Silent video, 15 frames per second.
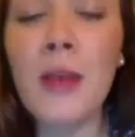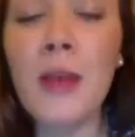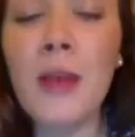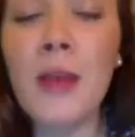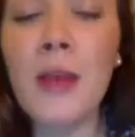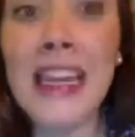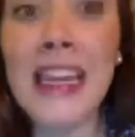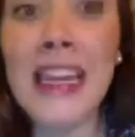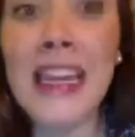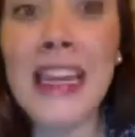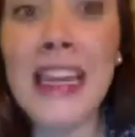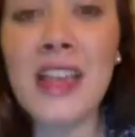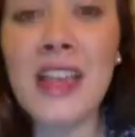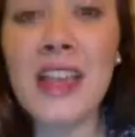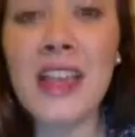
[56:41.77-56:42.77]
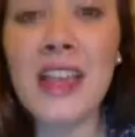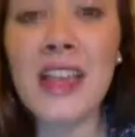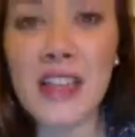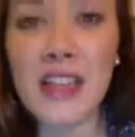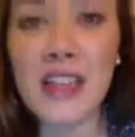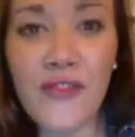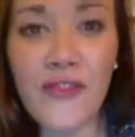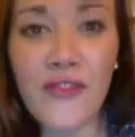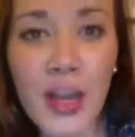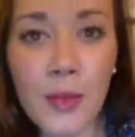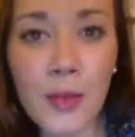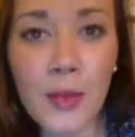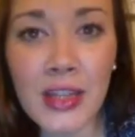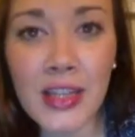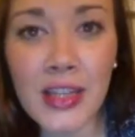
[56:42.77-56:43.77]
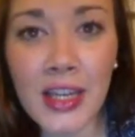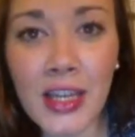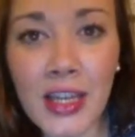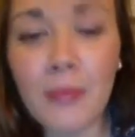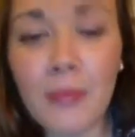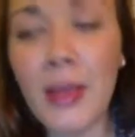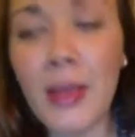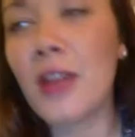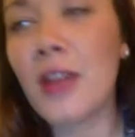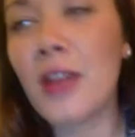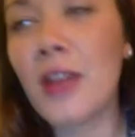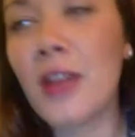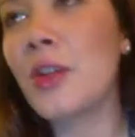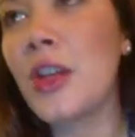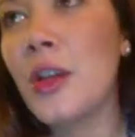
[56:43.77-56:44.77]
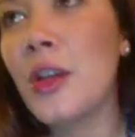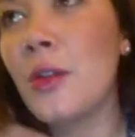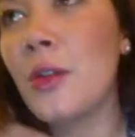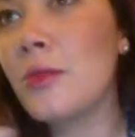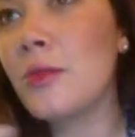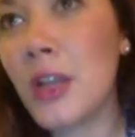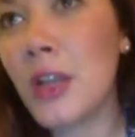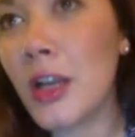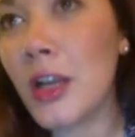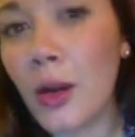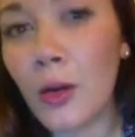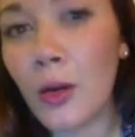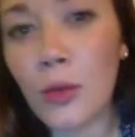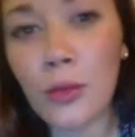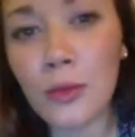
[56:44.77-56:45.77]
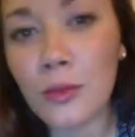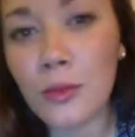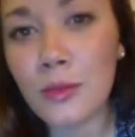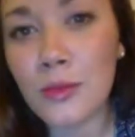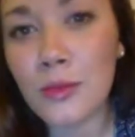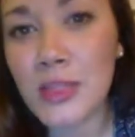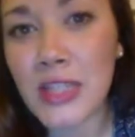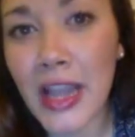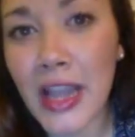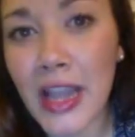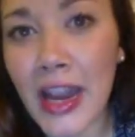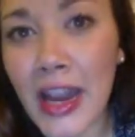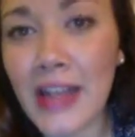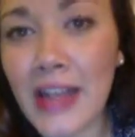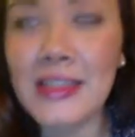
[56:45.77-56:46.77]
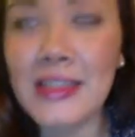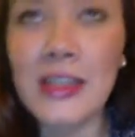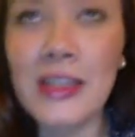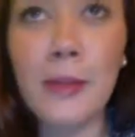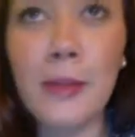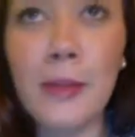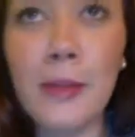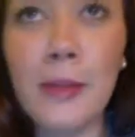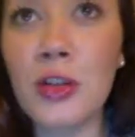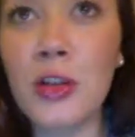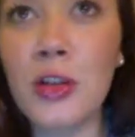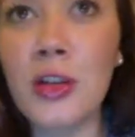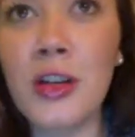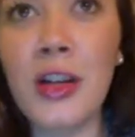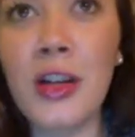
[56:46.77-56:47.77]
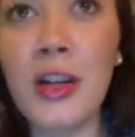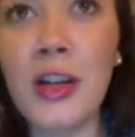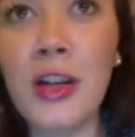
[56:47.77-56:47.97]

Please just have fun with it. Make little cute, sayings and a picture.